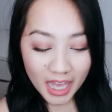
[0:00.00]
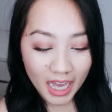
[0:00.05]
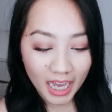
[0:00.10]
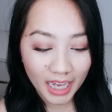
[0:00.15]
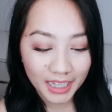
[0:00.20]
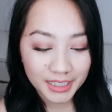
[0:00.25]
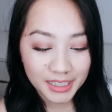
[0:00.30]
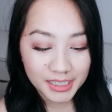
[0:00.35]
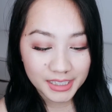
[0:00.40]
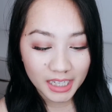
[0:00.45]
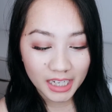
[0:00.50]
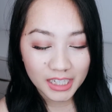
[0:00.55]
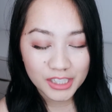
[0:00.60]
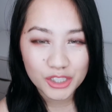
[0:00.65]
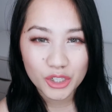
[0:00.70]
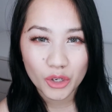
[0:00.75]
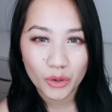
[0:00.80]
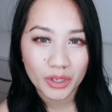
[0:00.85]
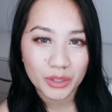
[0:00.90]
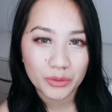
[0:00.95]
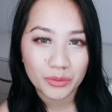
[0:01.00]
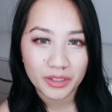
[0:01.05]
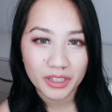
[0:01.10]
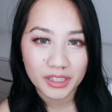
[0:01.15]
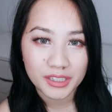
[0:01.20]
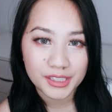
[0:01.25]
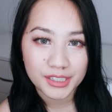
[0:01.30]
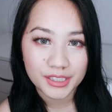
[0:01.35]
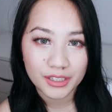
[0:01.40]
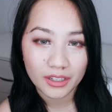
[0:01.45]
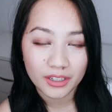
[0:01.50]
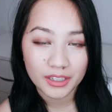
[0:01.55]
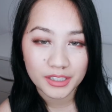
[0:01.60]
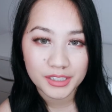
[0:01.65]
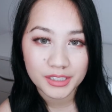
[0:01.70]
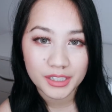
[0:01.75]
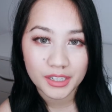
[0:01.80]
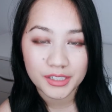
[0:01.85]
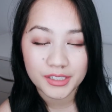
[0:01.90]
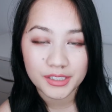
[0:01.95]
I decided to go in with
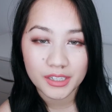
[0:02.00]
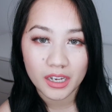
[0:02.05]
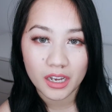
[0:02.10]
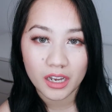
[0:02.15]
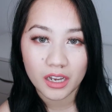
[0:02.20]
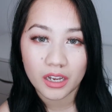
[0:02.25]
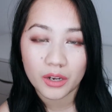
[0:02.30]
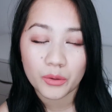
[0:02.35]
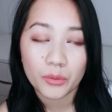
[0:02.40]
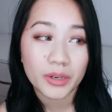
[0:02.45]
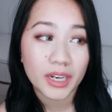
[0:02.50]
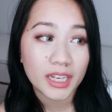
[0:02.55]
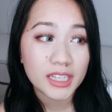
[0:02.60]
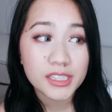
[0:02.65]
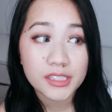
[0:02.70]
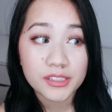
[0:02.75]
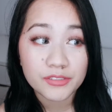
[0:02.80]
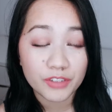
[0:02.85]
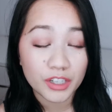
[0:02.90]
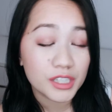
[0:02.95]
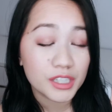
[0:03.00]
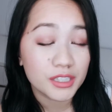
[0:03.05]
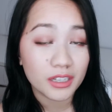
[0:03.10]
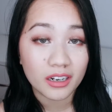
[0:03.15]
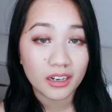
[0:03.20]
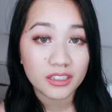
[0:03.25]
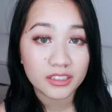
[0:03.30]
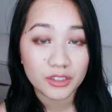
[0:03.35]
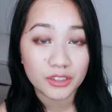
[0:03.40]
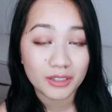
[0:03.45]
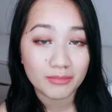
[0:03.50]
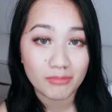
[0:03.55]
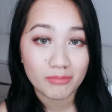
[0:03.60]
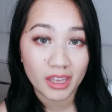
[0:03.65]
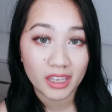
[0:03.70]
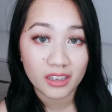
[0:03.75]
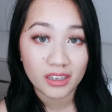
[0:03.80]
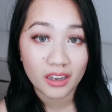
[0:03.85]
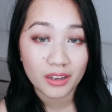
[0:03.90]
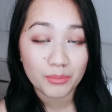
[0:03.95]
concealers because when I first started doing
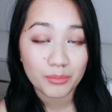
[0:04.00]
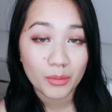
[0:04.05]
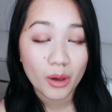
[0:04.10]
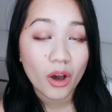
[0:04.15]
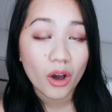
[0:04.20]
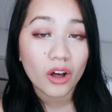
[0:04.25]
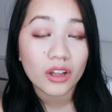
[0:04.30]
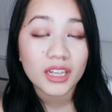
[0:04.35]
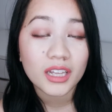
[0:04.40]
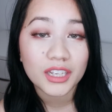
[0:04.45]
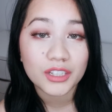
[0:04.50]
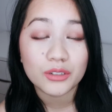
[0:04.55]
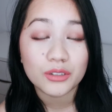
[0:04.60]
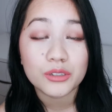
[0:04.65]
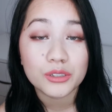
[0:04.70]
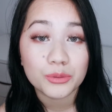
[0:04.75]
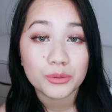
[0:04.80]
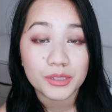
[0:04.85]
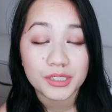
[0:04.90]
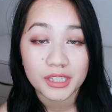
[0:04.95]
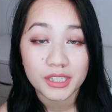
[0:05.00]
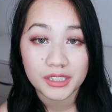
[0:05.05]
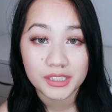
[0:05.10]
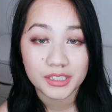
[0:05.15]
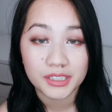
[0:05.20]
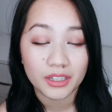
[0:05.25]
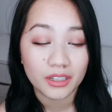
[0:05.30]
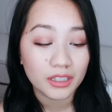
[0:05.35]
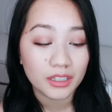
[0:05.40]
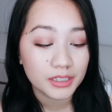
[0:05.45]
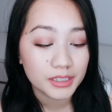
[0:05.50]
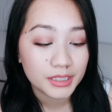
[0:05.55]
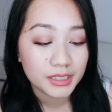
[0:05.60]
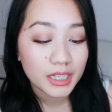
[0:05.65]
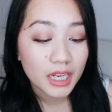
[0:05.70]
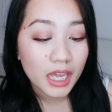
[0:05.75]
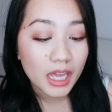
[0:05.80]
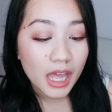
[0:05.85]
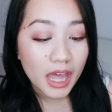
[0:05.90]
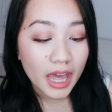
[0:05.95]
makeup, all I used was concealers.
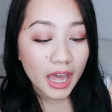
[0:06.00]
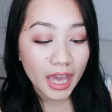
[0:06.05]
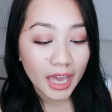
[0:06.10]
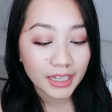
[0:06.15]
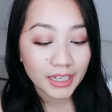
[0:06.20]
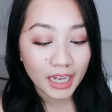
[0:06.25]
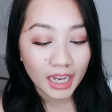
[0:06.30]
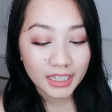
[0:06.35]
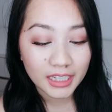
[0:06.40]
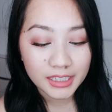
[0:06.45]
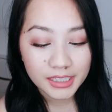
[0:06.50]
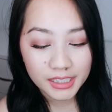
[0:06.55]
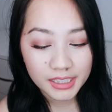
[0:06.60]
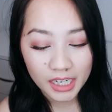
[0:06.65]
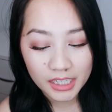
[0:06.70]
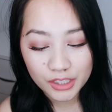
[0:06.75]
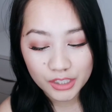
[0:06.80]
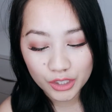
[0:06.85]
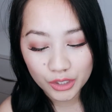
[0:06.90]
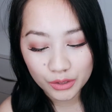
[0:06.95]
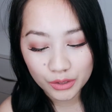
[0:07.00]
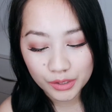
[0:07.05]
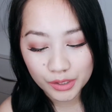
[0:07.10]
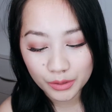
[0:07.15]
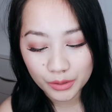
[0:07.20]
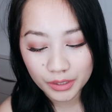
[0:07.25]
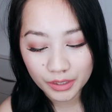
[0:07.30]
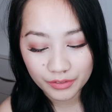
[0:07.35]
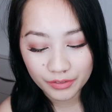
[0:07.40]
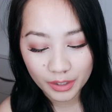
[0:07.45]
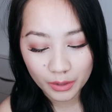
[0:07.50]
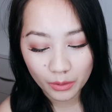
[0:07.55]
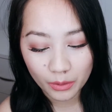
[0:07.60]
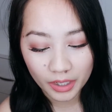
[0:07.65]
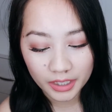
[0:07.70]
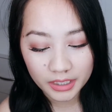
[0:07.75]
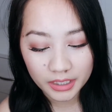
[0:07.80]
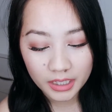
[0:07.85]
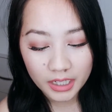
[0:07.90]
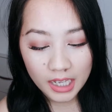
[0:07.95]
And I decided to use two different
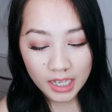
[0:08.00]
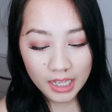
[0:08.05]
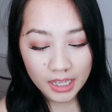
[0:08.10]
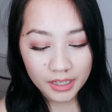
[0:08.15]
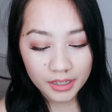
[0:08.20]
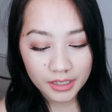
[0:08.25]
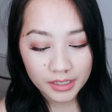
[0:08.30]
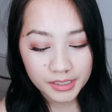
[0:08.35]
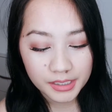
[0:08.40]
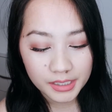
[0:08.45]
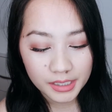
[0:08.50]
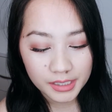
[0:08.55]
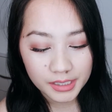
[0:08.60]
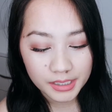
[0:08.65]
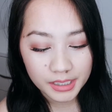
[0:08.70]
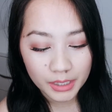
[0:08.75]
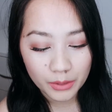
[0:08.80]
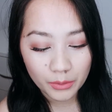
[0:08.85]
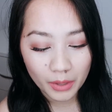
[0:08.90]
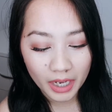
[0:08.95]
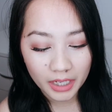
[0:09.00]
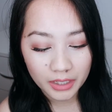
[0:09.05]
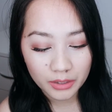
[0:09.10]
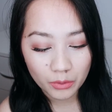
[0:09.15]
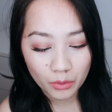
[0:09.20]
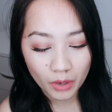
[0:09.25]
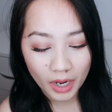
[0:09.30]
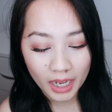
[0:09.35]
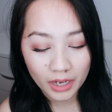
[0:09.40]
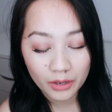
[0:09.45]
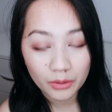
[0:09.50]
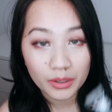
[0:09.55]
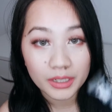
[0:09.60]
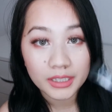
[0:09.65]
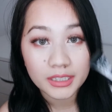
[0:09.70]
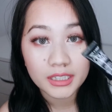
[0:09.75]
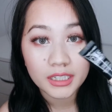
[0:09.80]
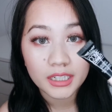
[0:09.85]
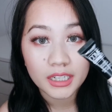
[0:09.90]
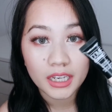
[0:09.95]
ones. This is the Wet n Wild
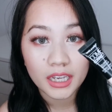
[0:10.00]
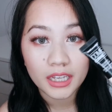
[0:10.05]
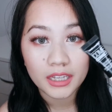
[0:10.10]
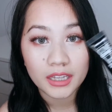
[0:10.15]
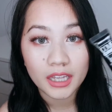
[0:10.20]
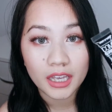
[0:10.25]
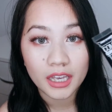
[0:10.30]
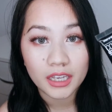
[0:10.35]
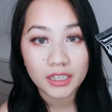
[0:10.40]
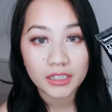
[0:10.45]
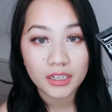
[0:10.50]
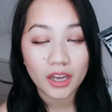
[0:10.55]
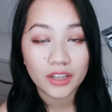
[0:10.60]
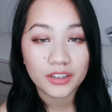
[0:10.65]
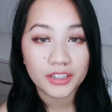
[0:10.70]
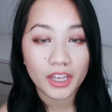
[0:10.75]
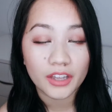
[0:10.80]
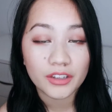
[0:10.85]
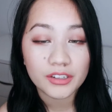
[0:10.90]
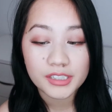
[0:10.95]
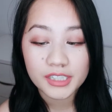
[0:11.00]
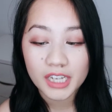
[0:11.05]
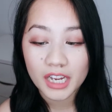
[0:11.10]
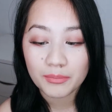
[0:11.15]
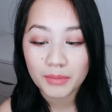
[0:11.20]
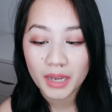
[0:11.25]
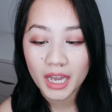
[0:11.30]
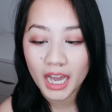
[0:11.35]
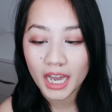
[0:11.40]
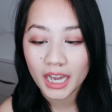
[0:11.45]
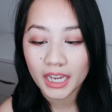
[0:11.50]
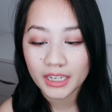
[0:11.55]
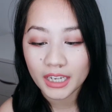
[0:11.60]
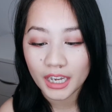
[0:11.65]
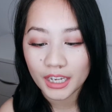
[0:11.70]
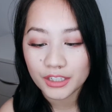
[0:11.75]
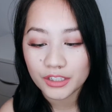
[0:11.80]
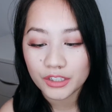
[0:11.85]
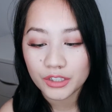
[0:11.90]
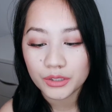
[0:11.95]
one, and then on the other side of my eye,
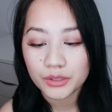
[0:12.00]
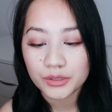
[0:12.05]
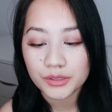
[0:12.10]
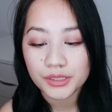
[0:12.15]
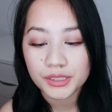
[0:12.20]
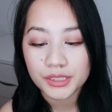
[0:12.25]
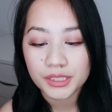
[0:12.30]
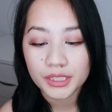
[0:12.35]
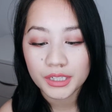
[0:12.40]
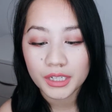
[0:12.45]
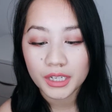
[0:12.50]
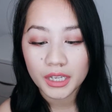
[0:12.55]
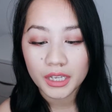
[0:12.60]
I used